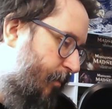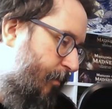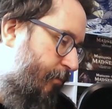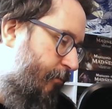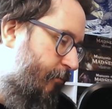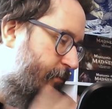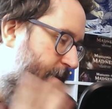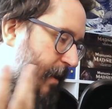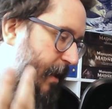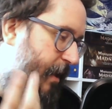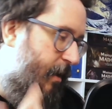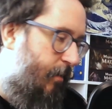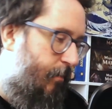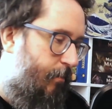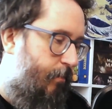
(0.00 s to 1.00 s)

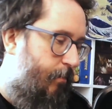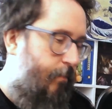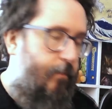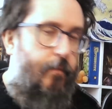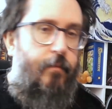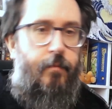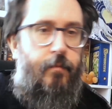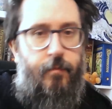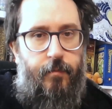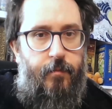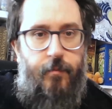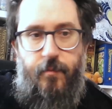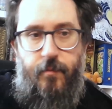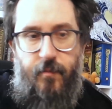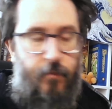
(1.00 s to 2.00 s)
pretty
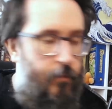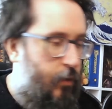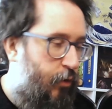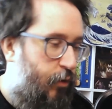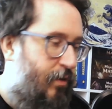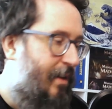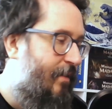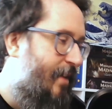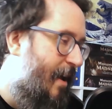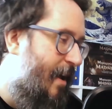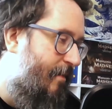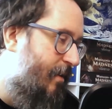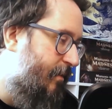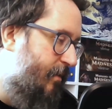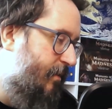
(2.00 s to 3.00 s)

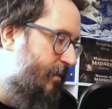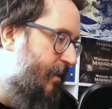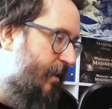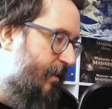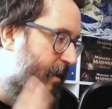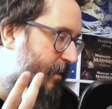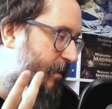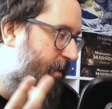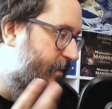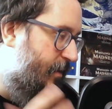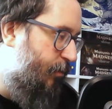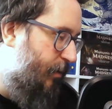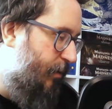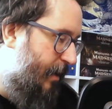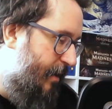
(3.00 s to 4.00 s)
utilitarian. It just
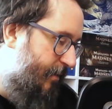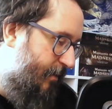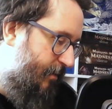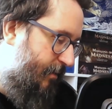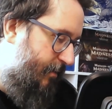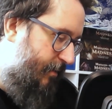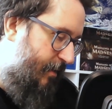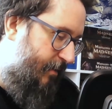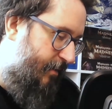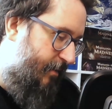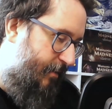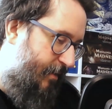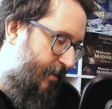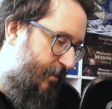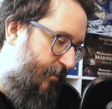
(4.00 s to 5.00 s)
is what it is. It
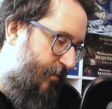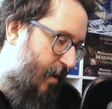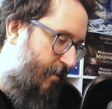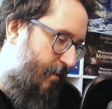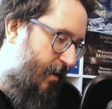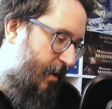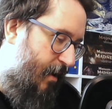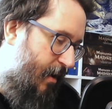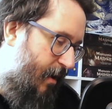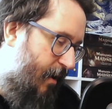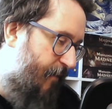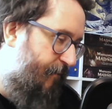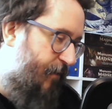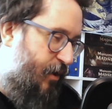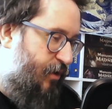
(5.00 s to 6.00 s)
just is very
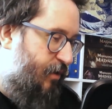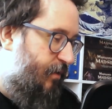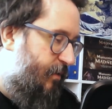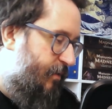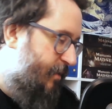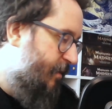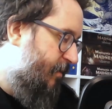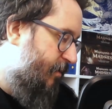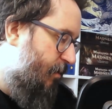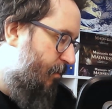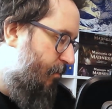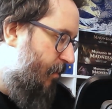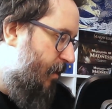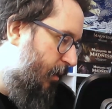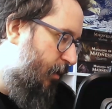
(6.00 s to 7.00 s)
efficient
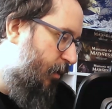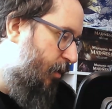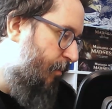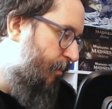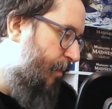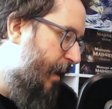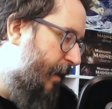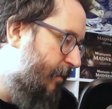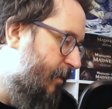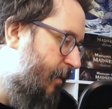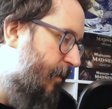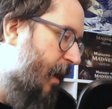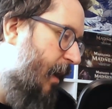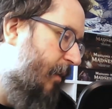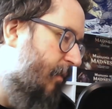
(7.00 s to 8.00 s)
system. You can pick
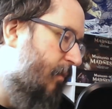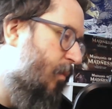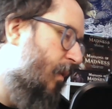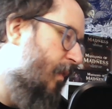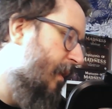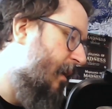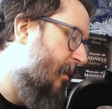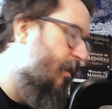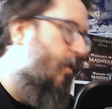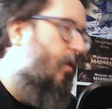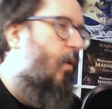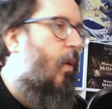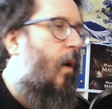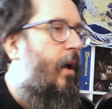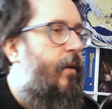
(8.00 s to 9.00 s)
stuff. One thing I don't
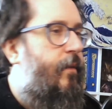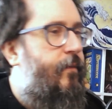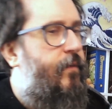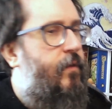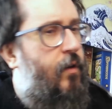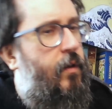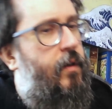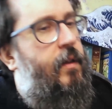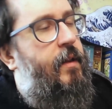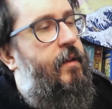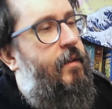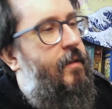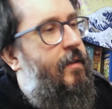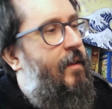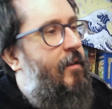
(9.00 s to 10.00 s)
quite. So
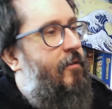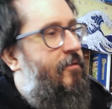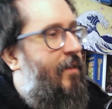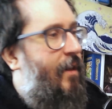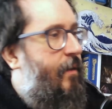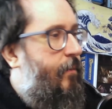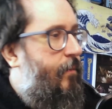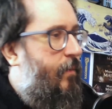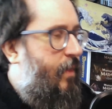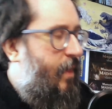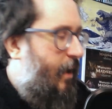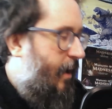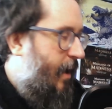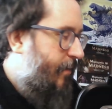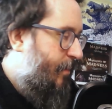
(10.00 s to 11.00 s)
this is a slight
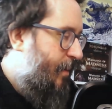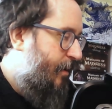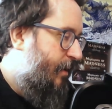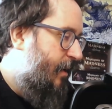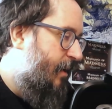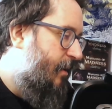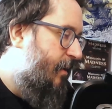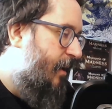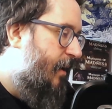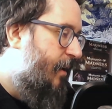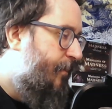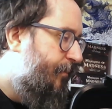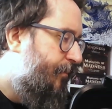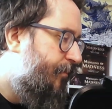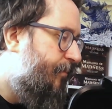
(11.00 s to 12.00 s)
thing I have about D&D.
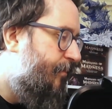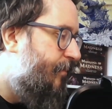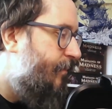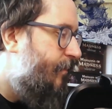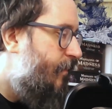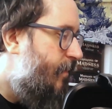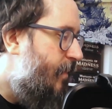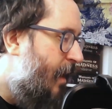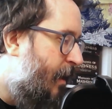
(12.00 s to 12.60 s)
I